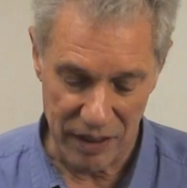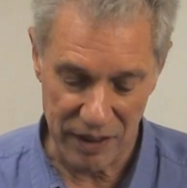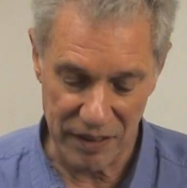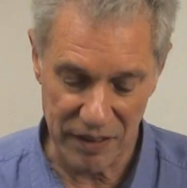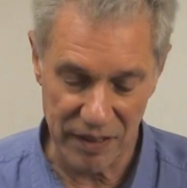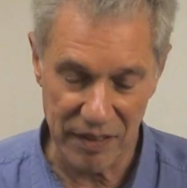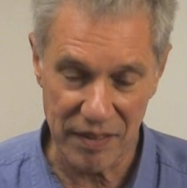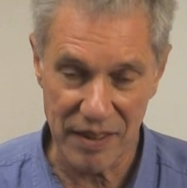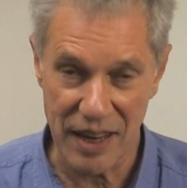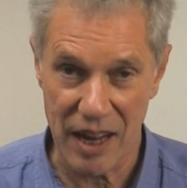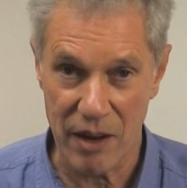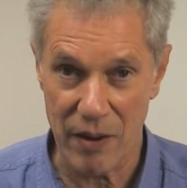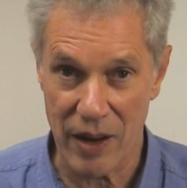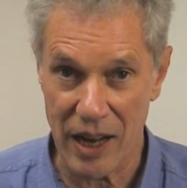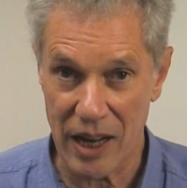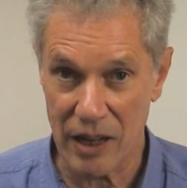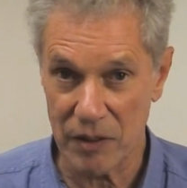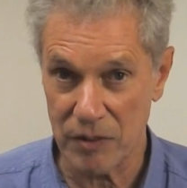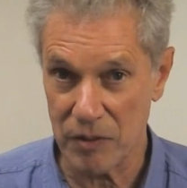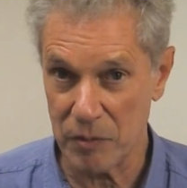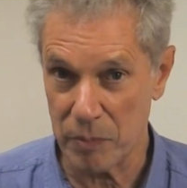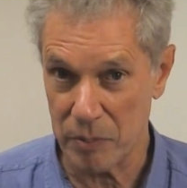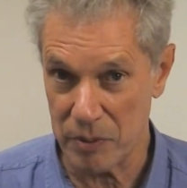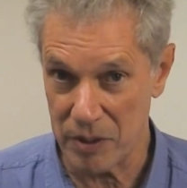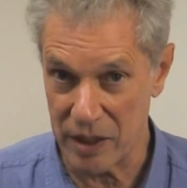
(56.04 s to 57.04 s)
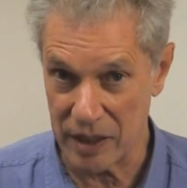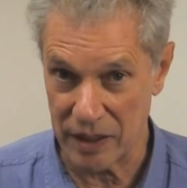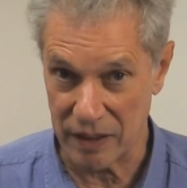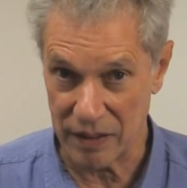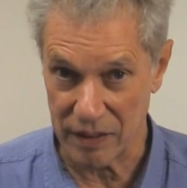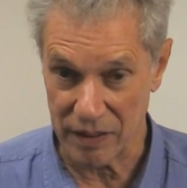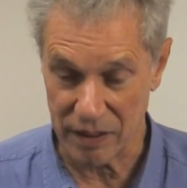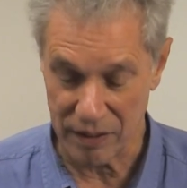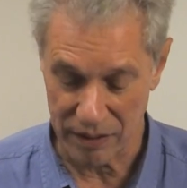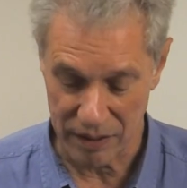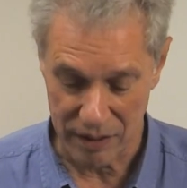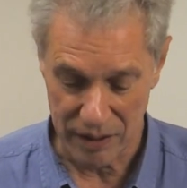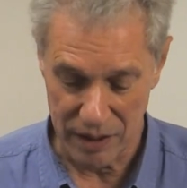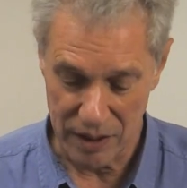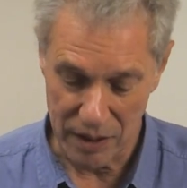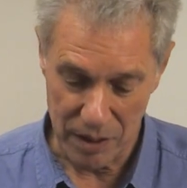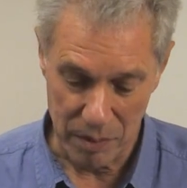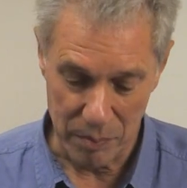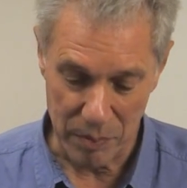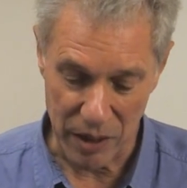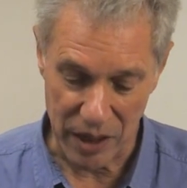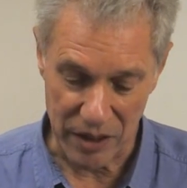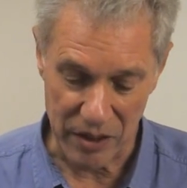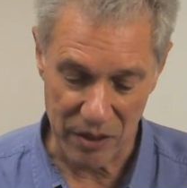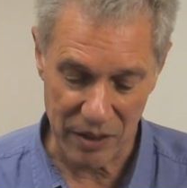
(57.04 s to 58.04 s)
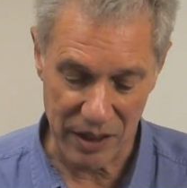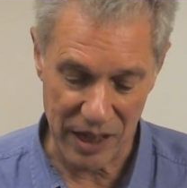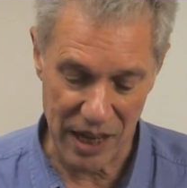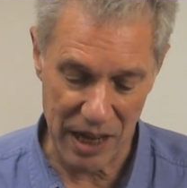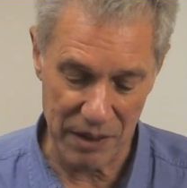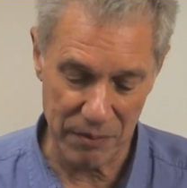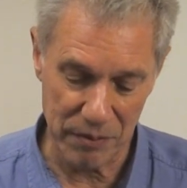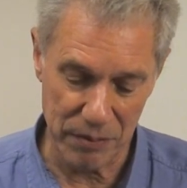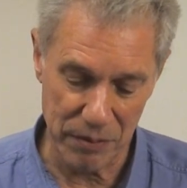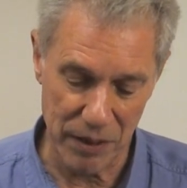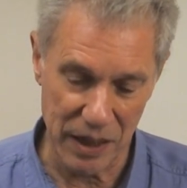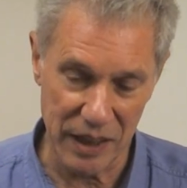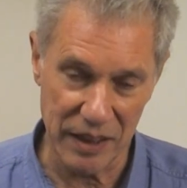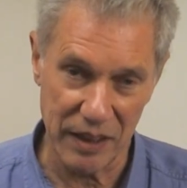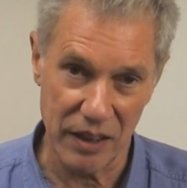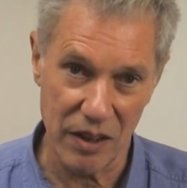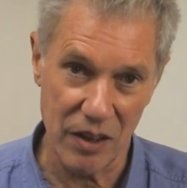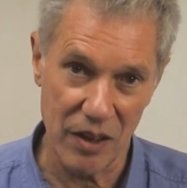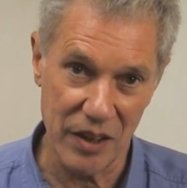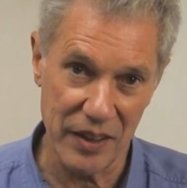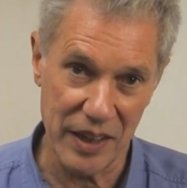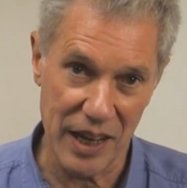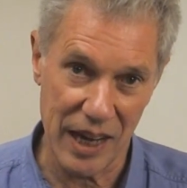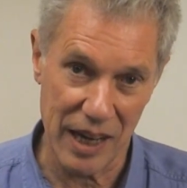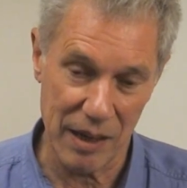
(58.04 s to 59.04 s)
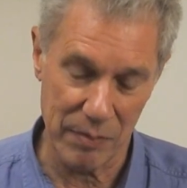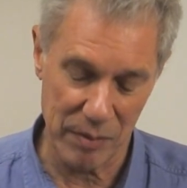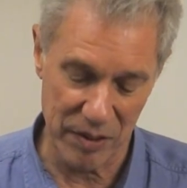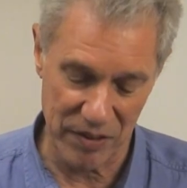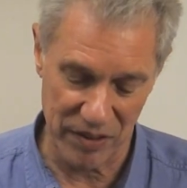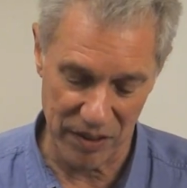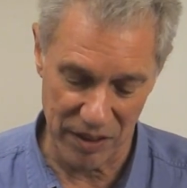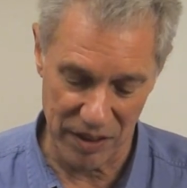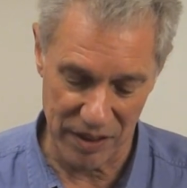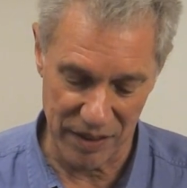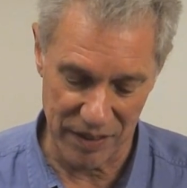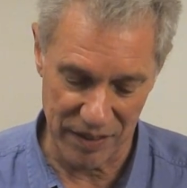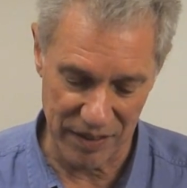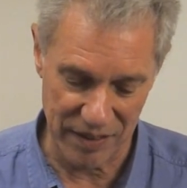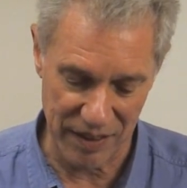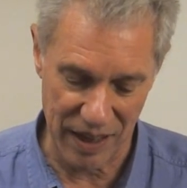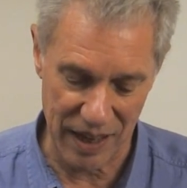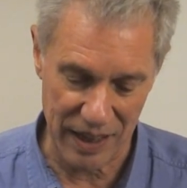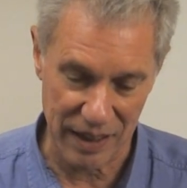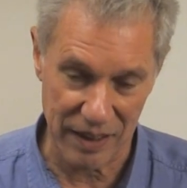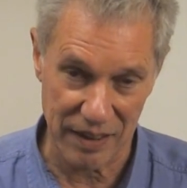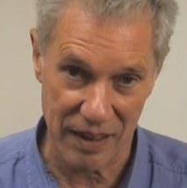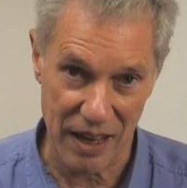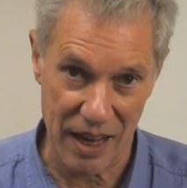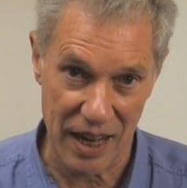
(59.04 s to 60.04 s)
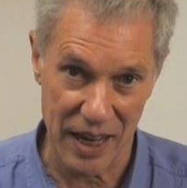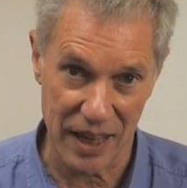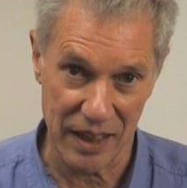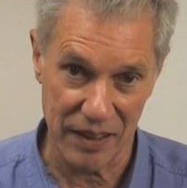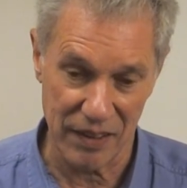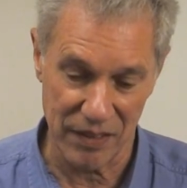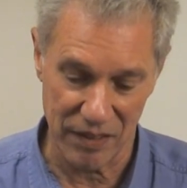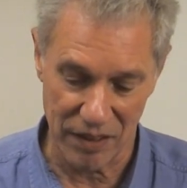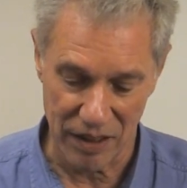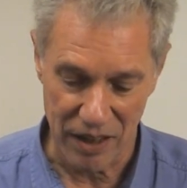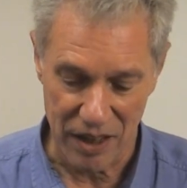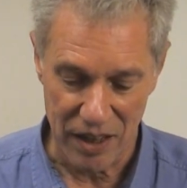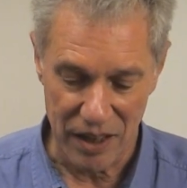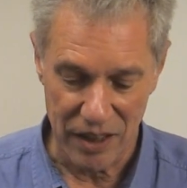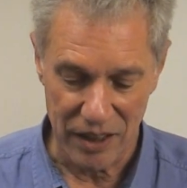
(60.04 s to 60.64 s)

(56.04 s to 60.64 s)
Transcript: This is now out of print, but you can find it on Amazon secondhand.